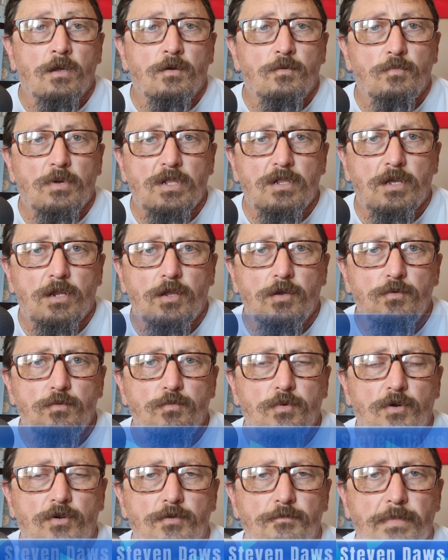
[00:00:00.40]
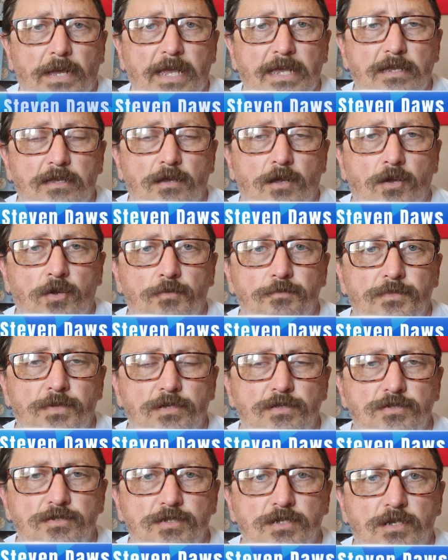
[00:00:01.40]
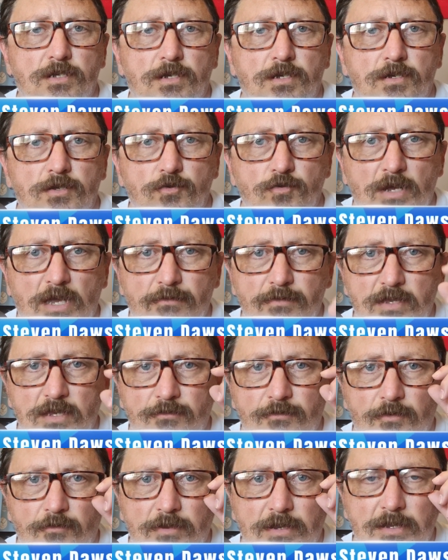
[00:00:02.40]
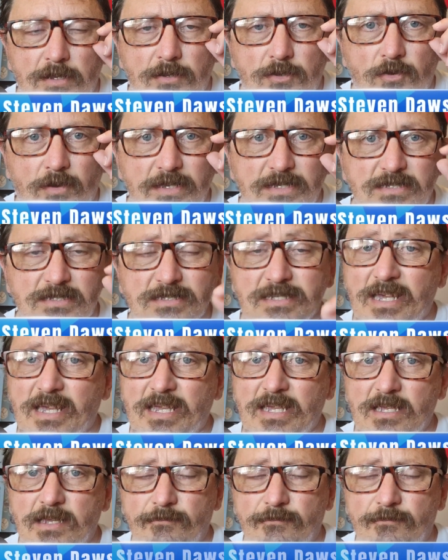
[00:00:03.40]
Well, hello, welcome back. I hope that you're having a very nice day.